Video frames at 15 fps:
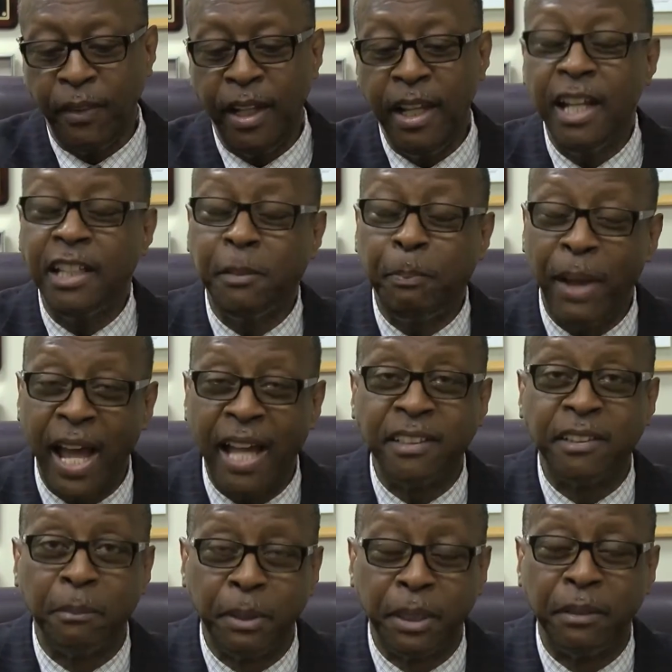It's
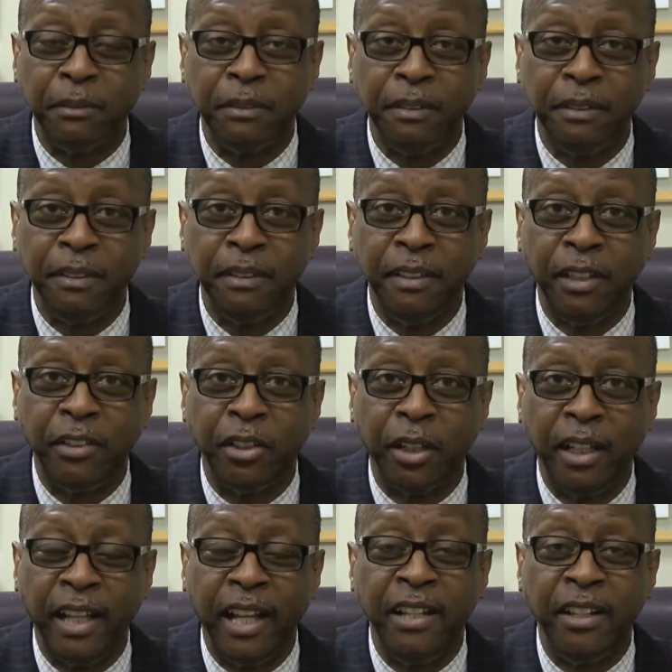possible that your
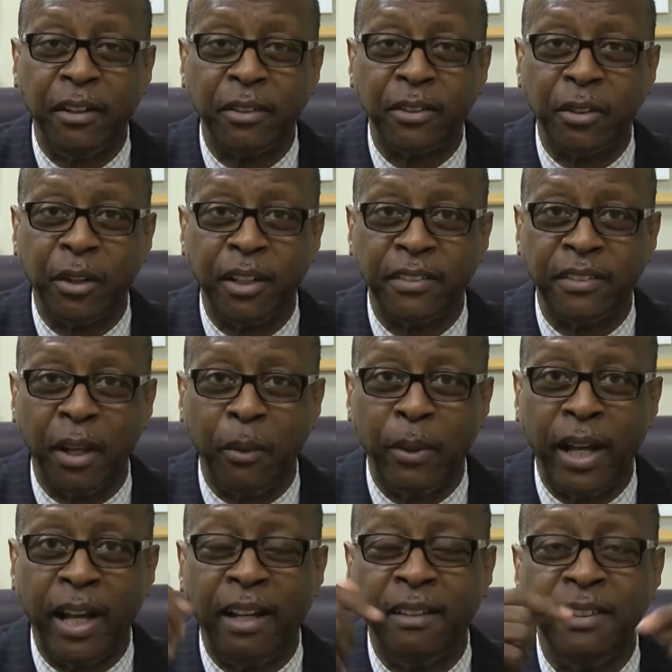lender is going to say,
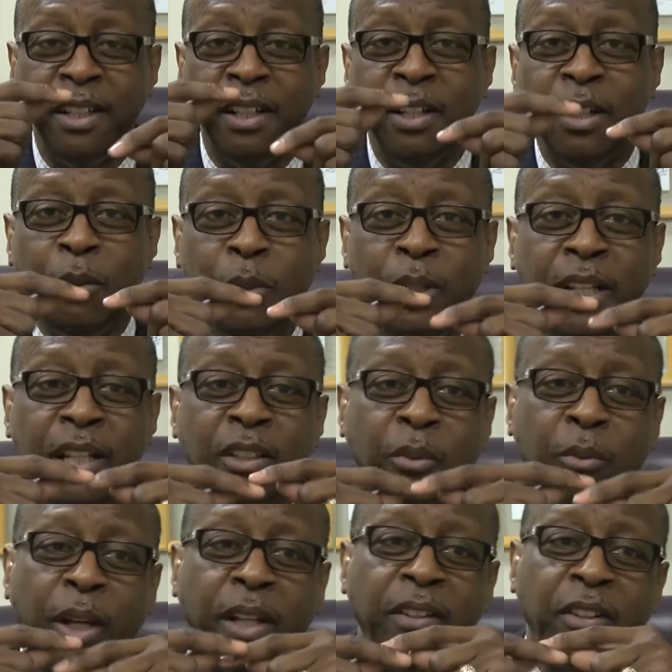well, we need to
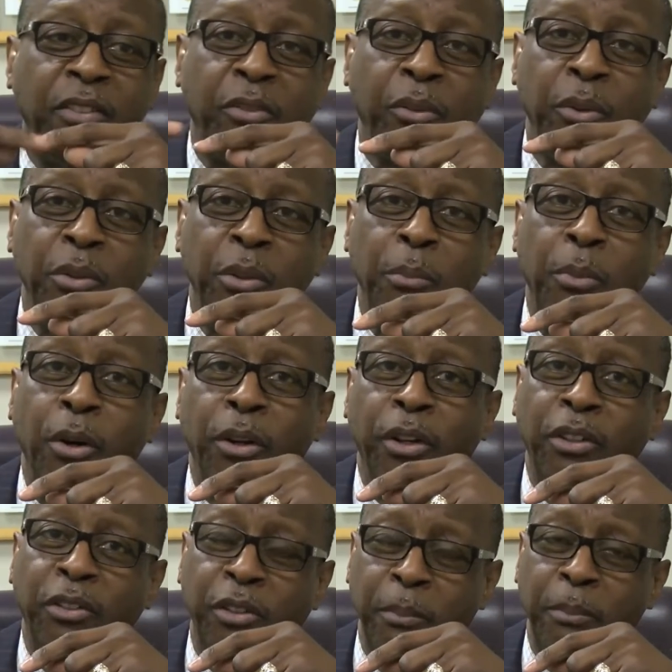run this through the
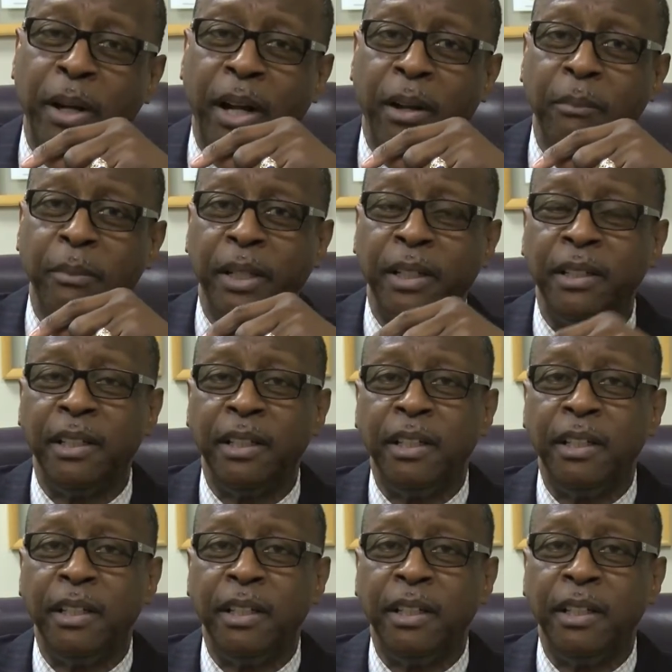mortgage department.